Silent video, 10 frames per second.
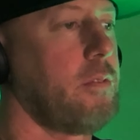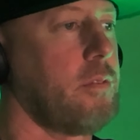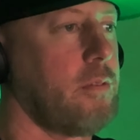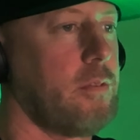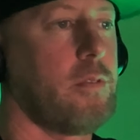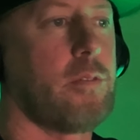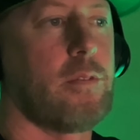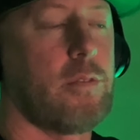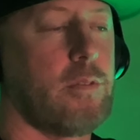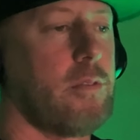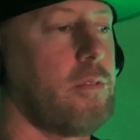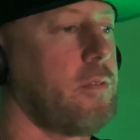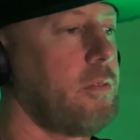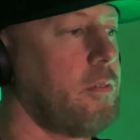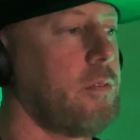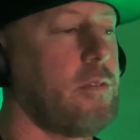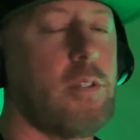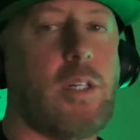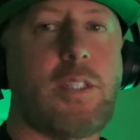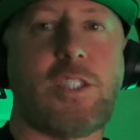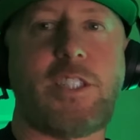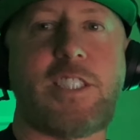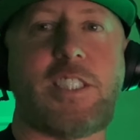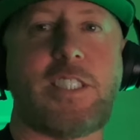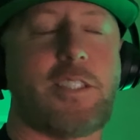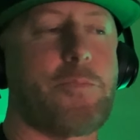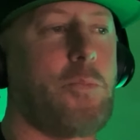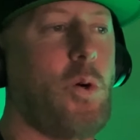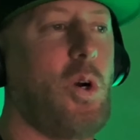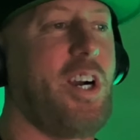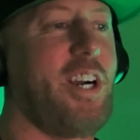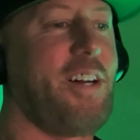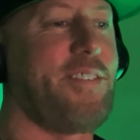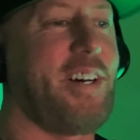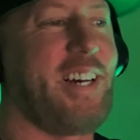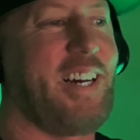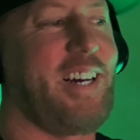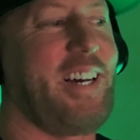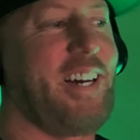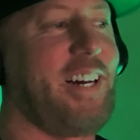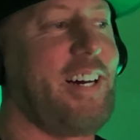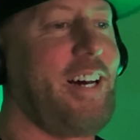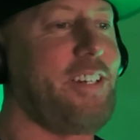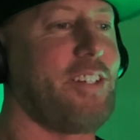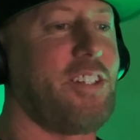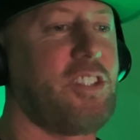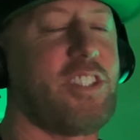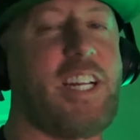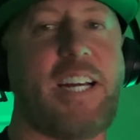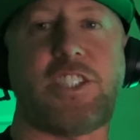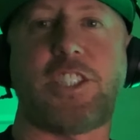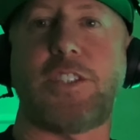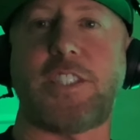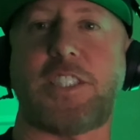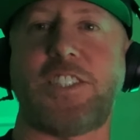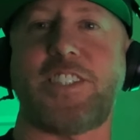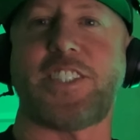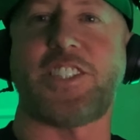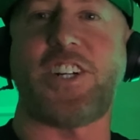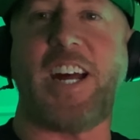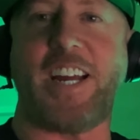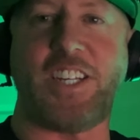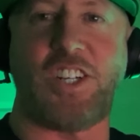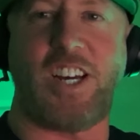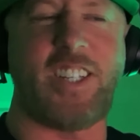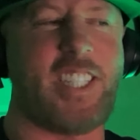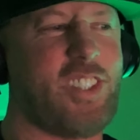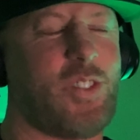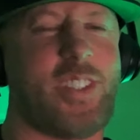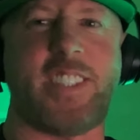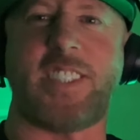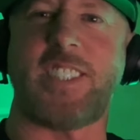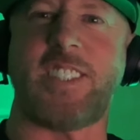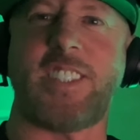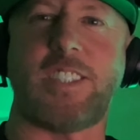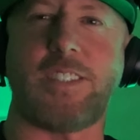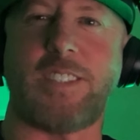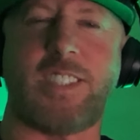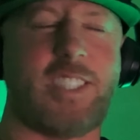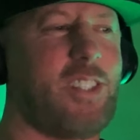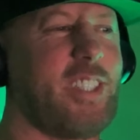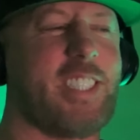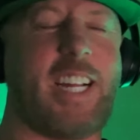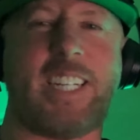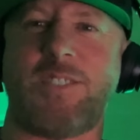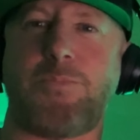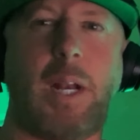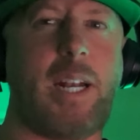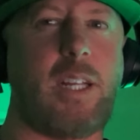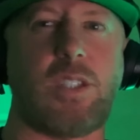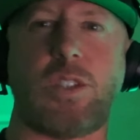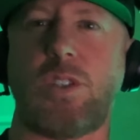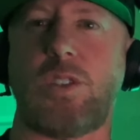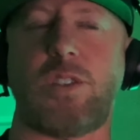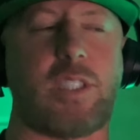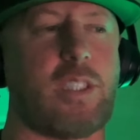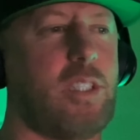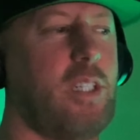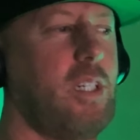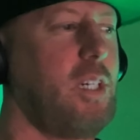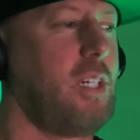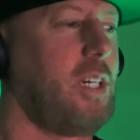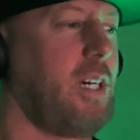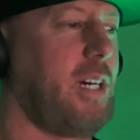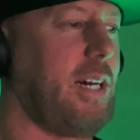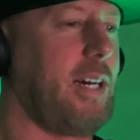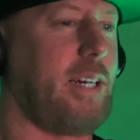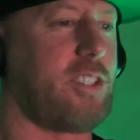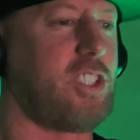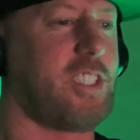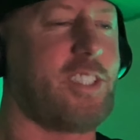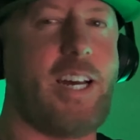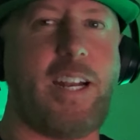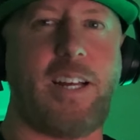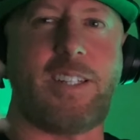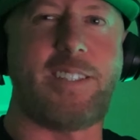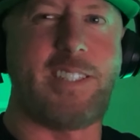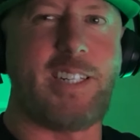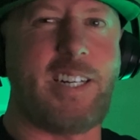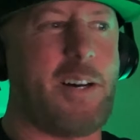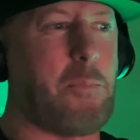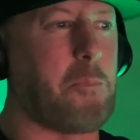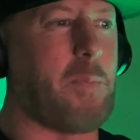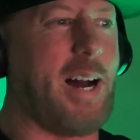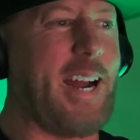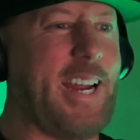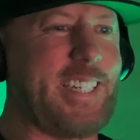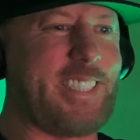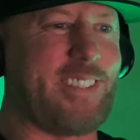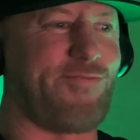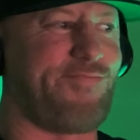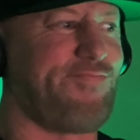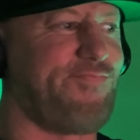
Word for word: Take that how you like it. So this is more of a uh, I don't know, not a serious, serious track. You know how it gets really serious, serious like political and uh, just kind of a mind,